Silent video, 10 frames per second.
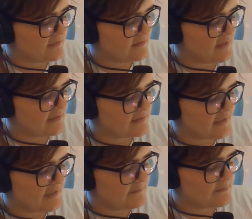in at a
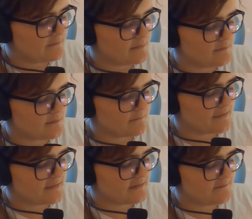time to reduce
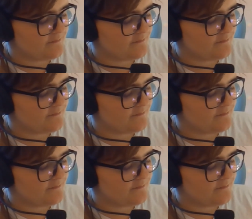risk,